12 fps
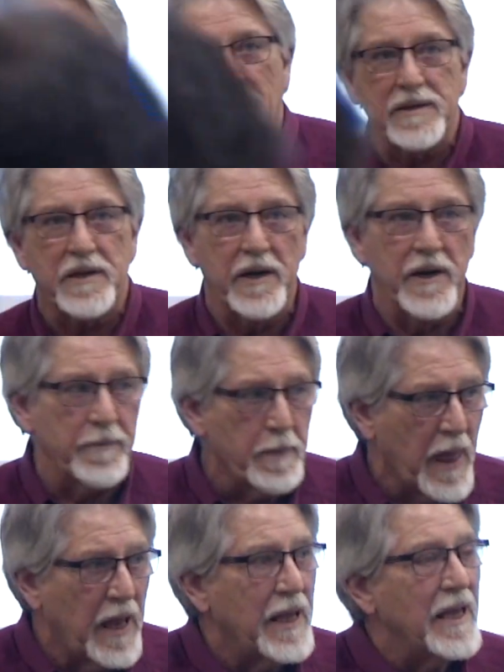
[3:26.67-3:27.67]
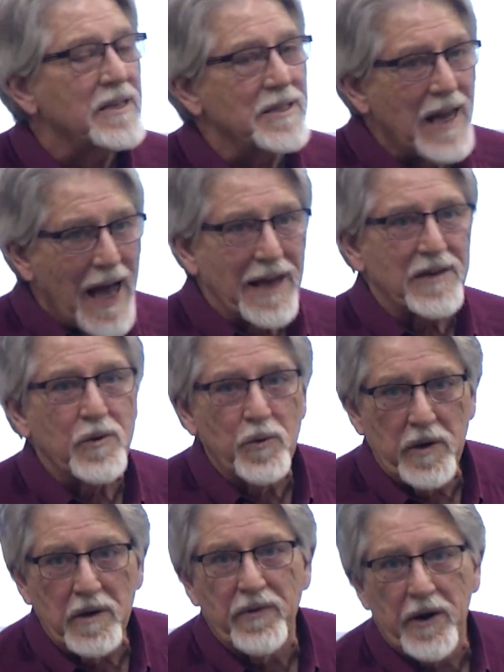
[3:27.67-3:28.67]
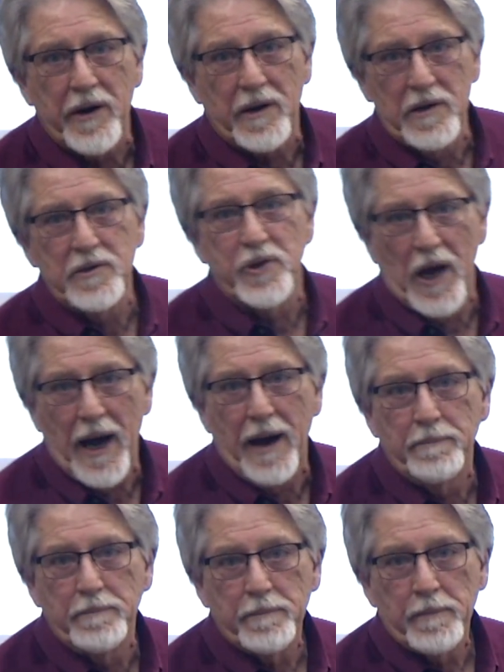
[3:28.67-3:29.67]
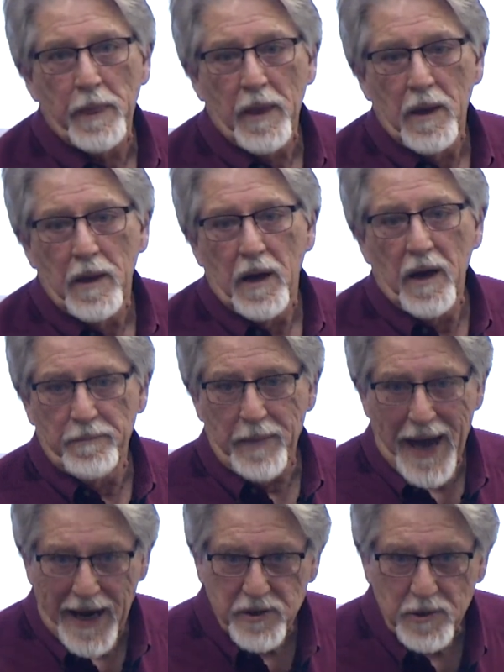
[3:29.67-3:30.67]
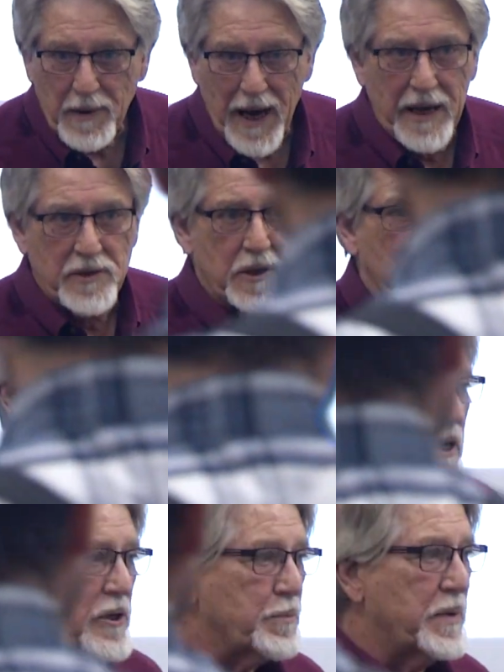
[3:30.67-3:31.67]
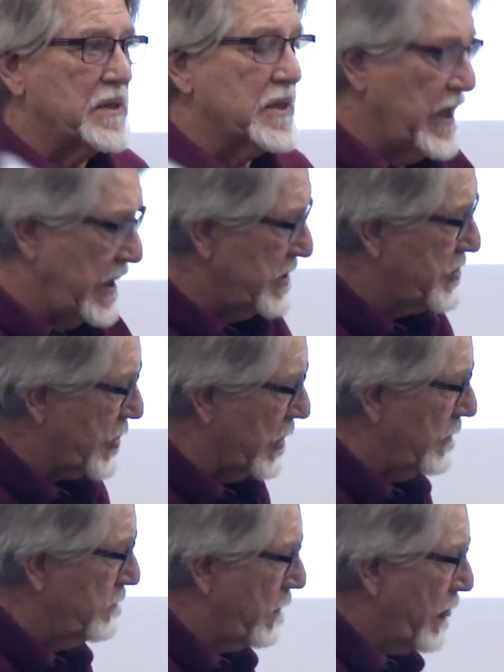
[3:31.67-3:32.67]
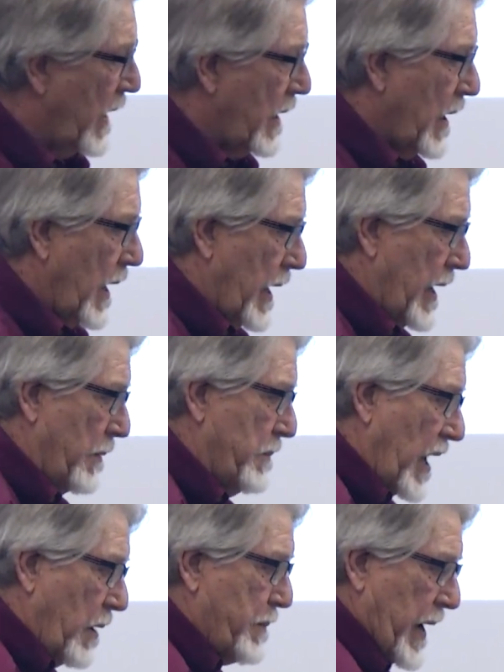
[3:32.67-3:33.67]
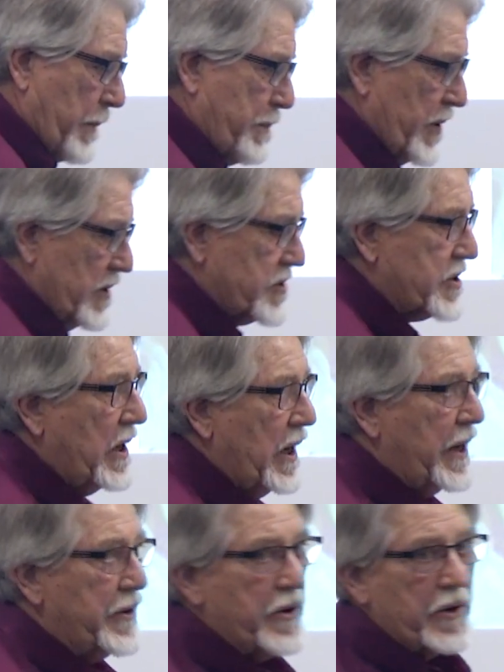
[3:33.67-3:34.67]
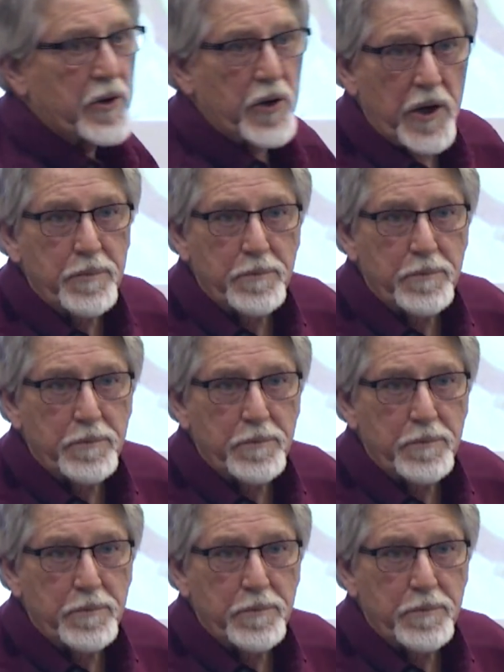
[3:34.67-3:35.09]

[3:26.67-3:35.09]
out there is not doing a very good job of maximizing his potential. Bell peppers, under good